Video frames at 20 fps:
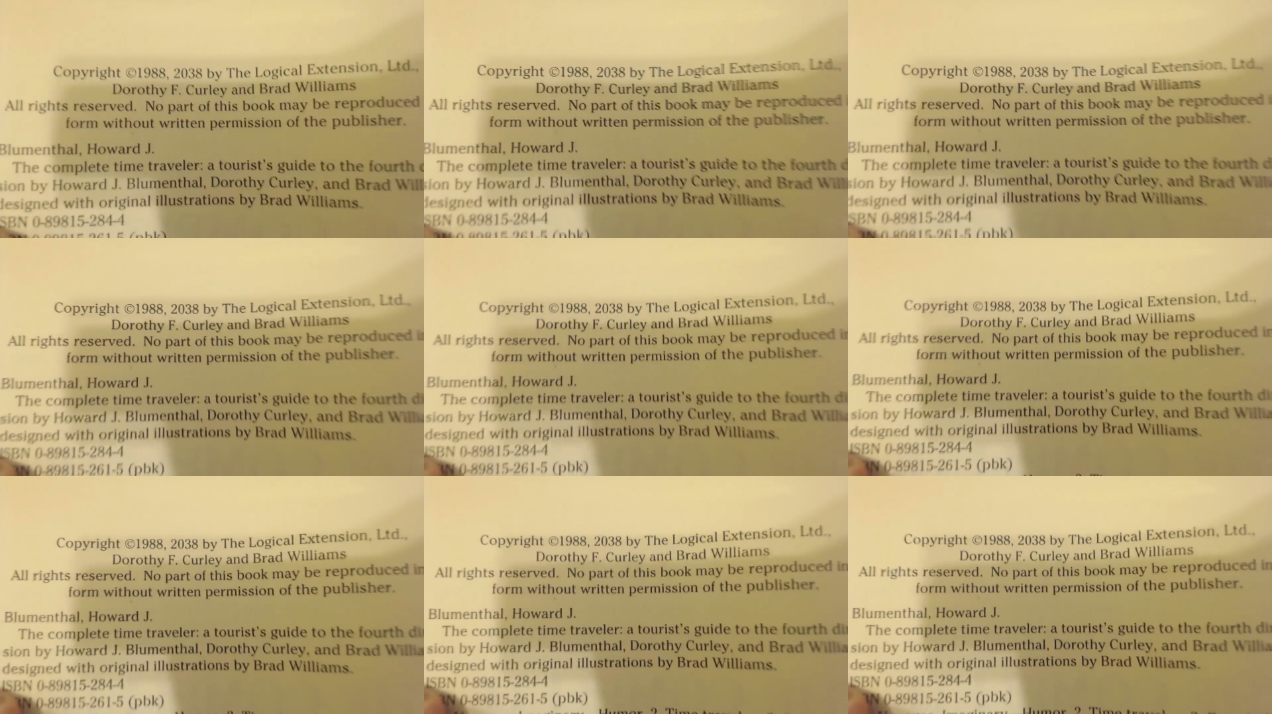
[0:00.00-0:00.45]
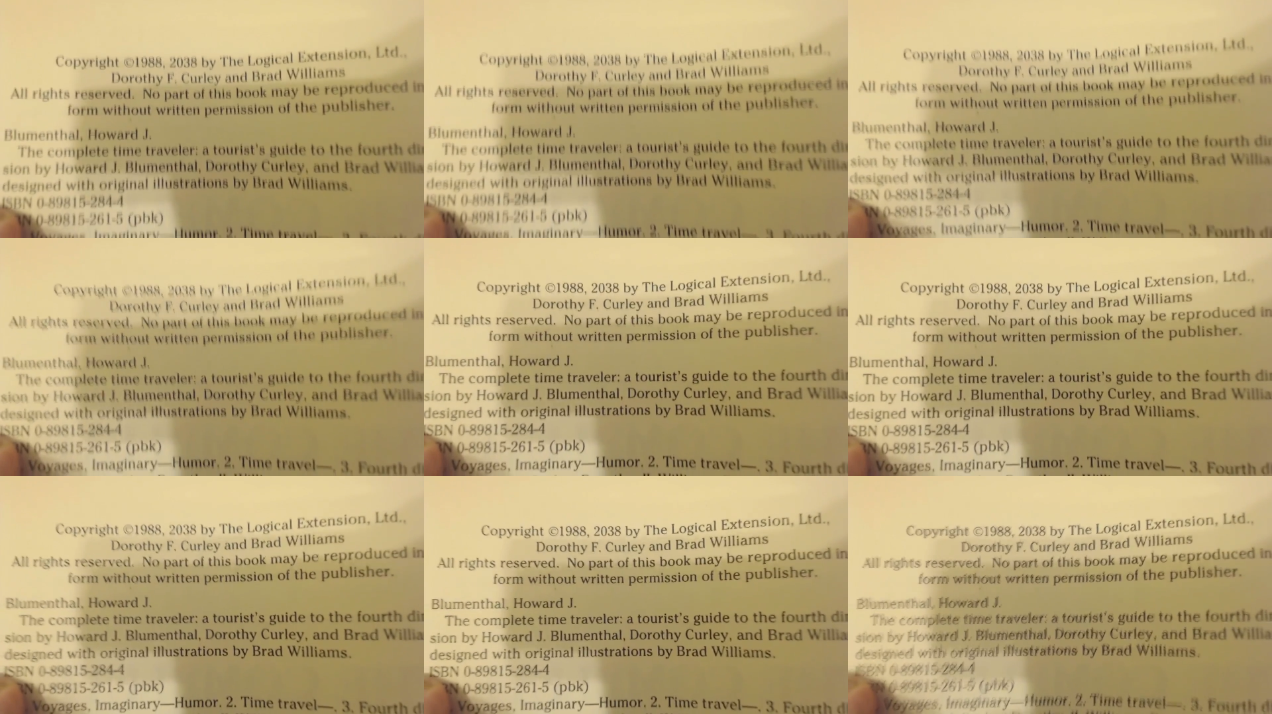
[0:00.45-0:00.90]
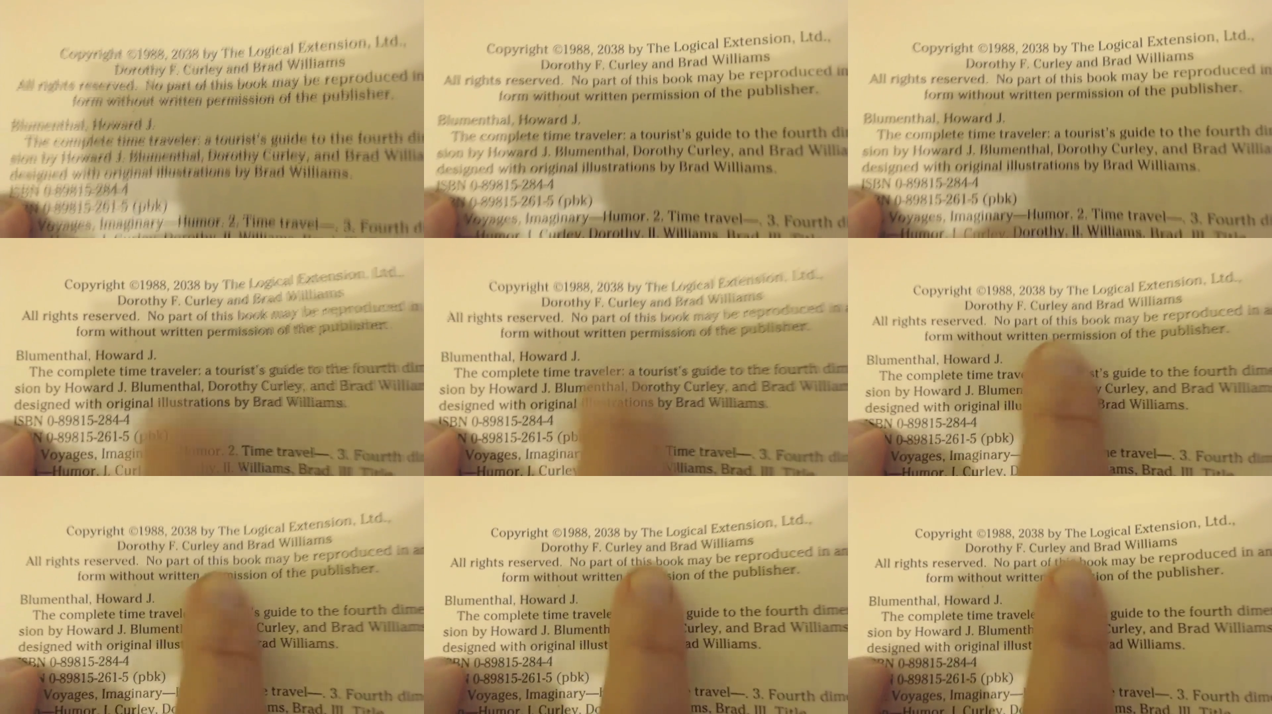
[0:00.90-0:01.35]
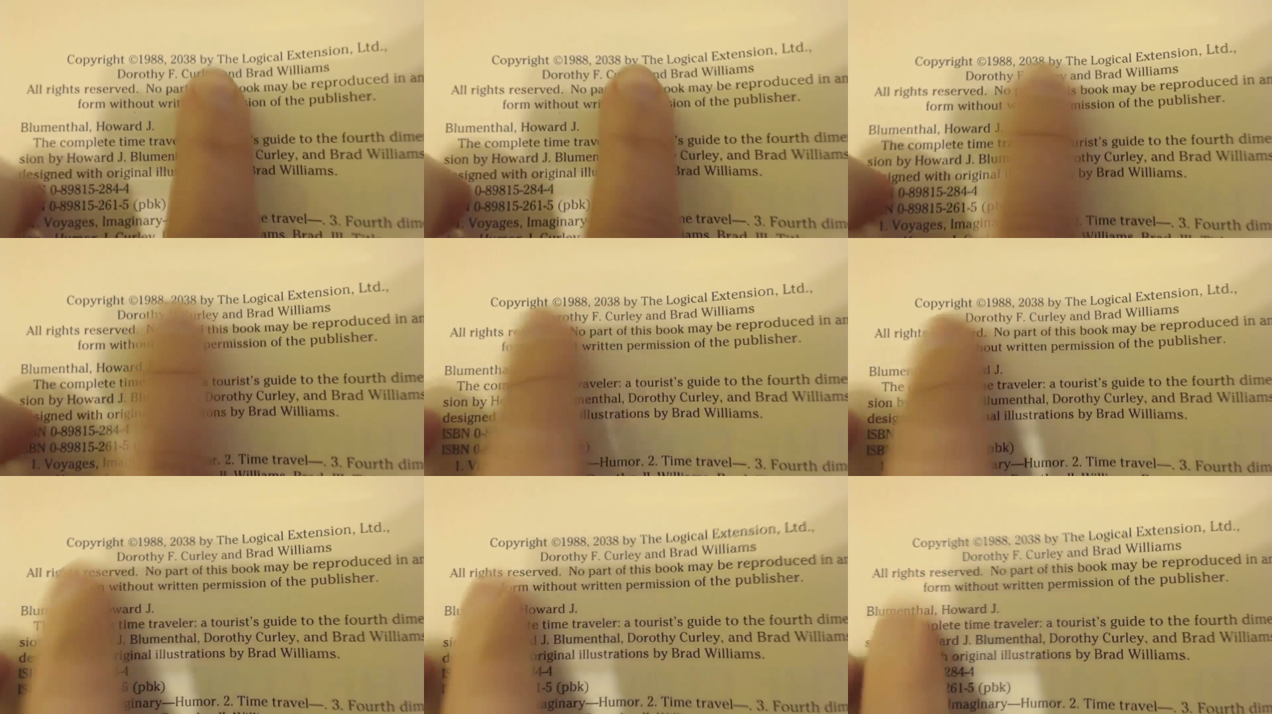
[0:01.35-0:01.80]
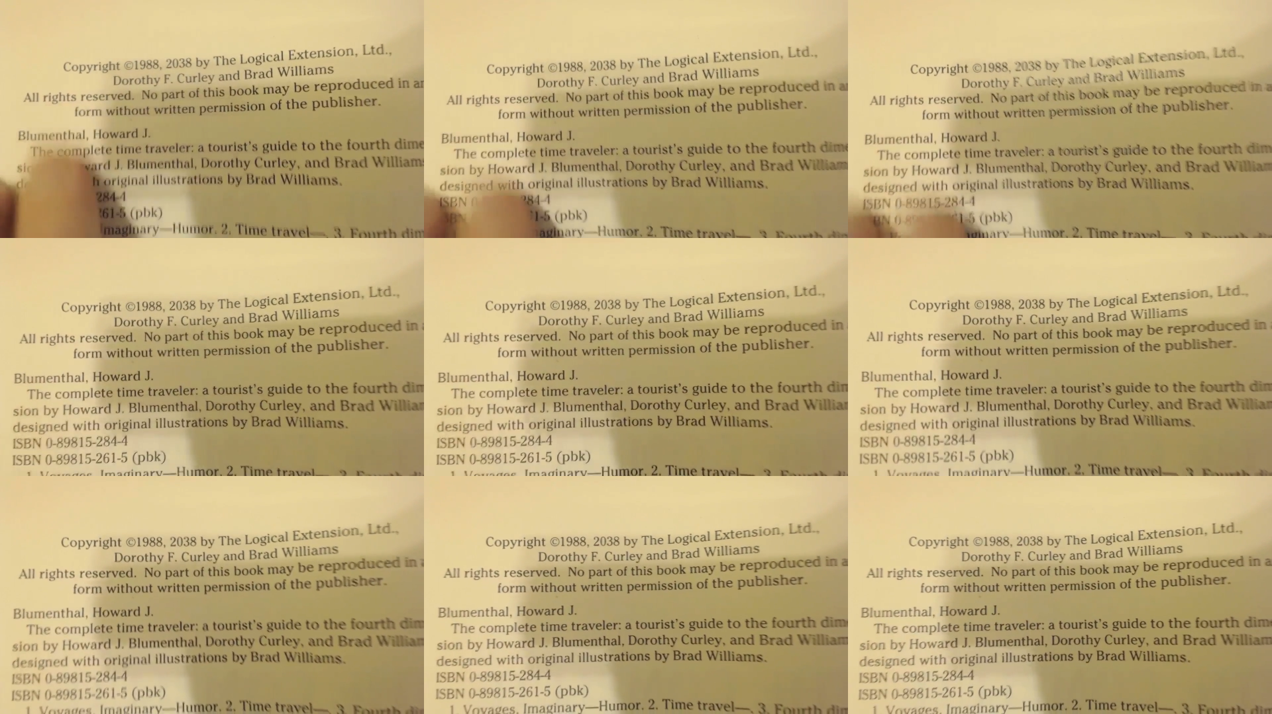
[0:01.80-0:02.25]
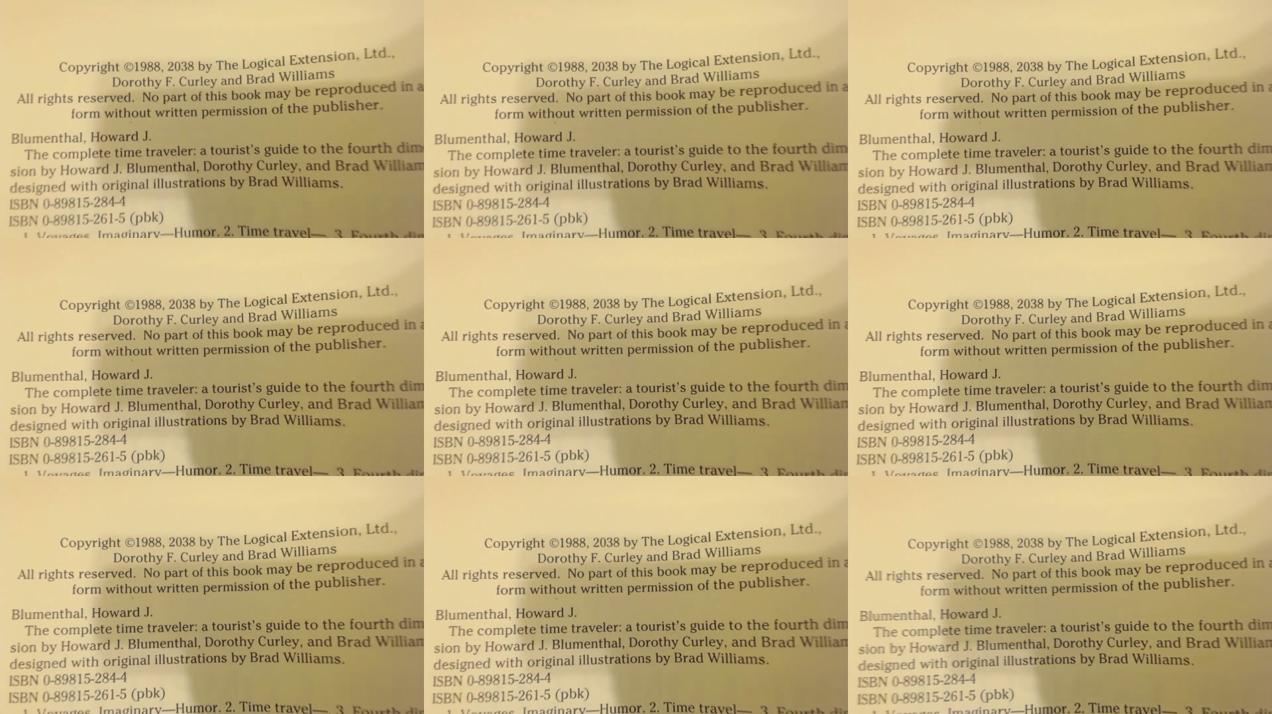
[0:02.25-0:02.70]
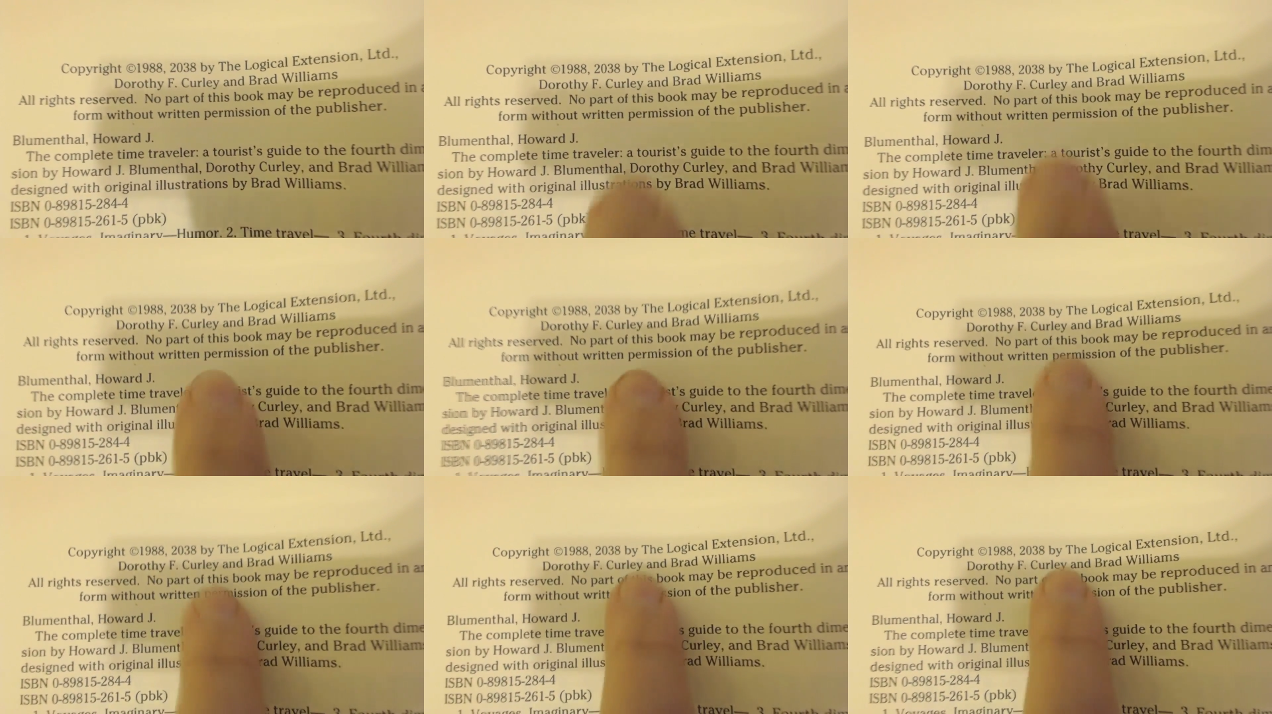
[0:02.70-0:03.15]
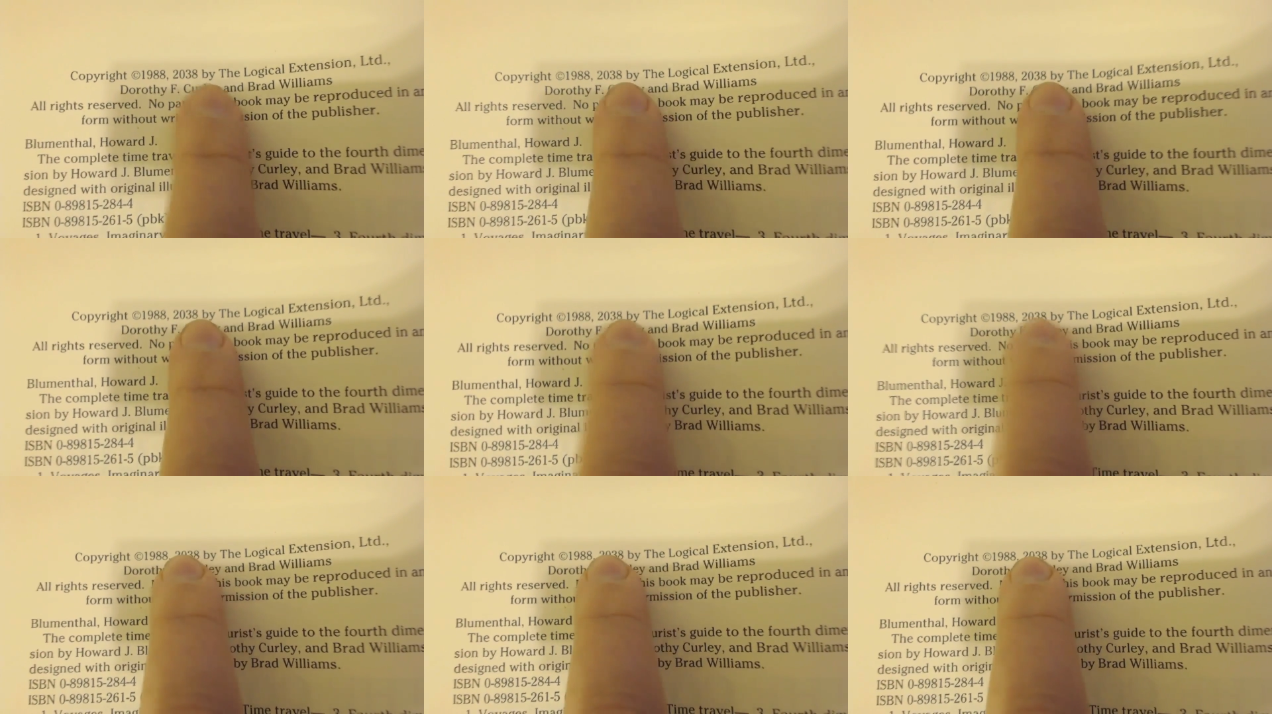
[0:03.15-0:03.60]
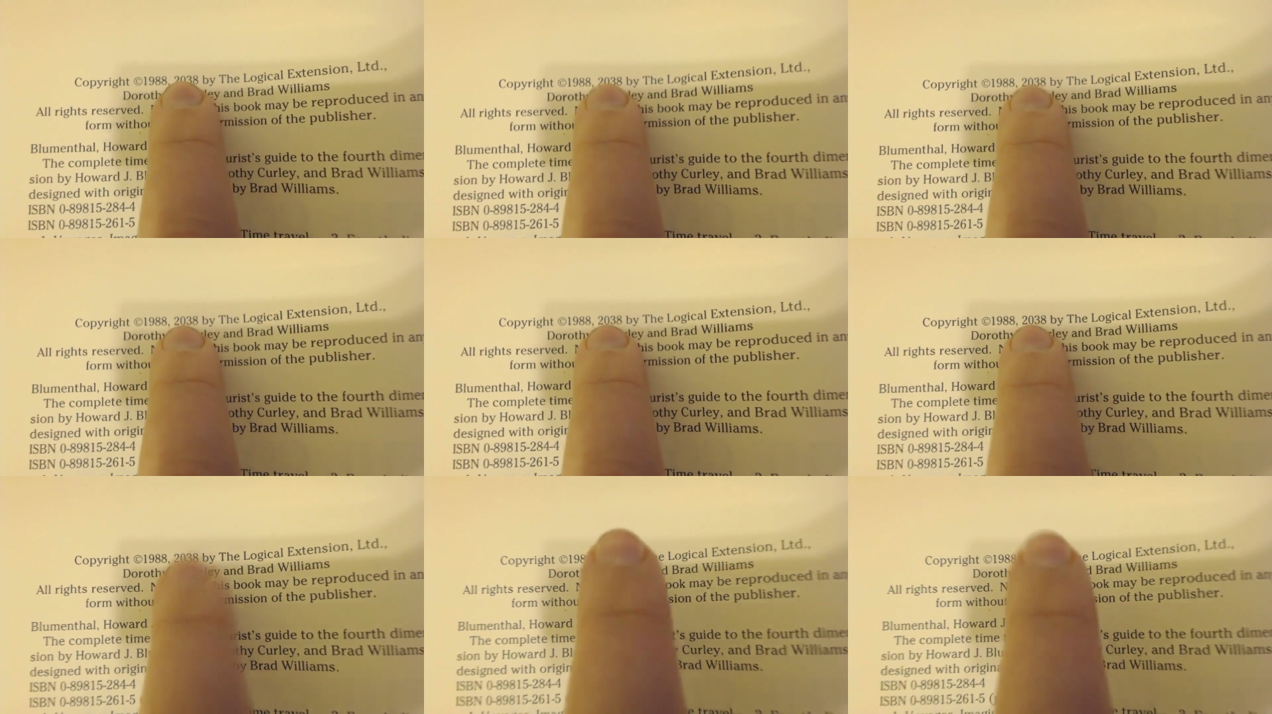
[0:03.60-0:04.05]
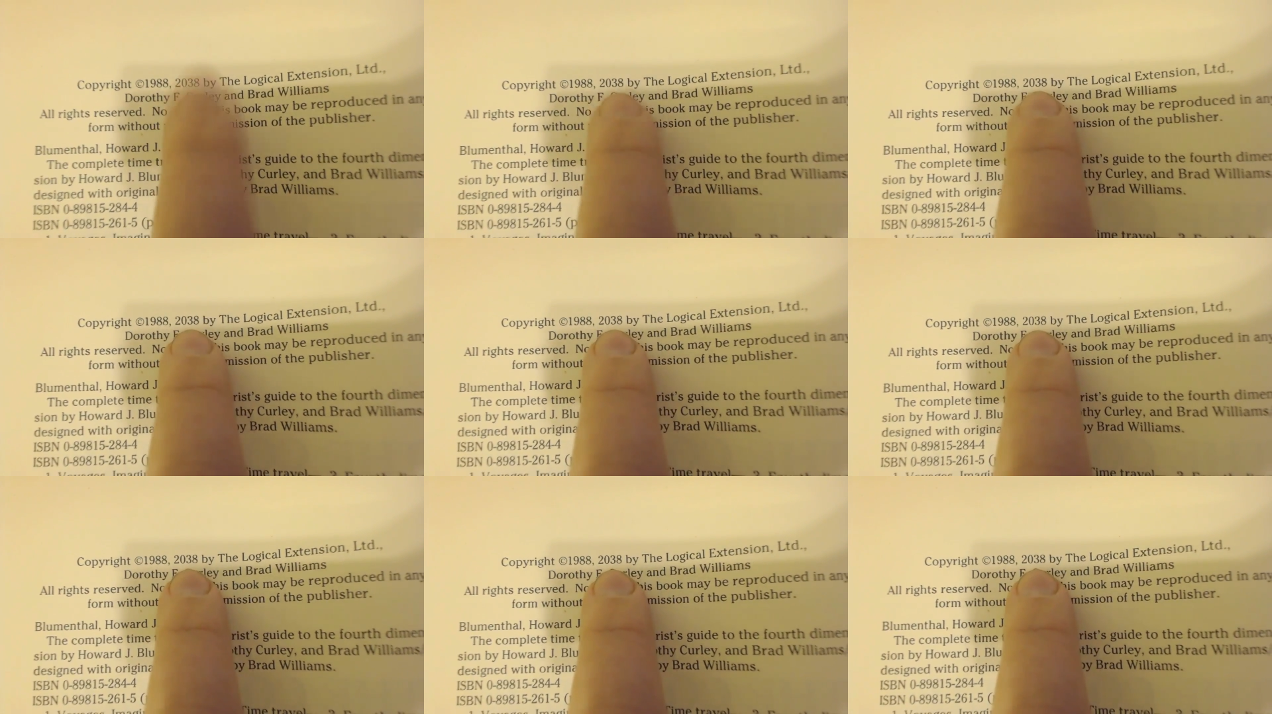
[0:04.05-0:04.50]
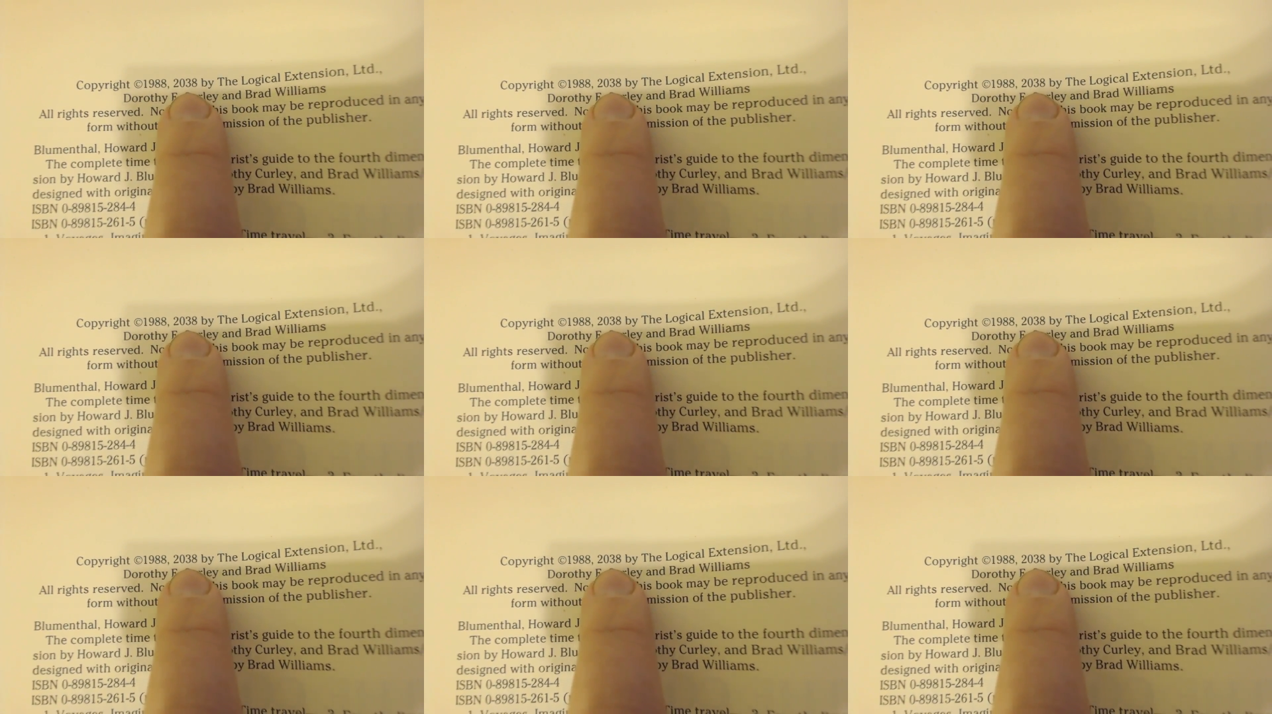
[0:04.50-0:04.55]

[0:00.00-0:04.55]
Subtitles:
Nobody's mouth can be seen.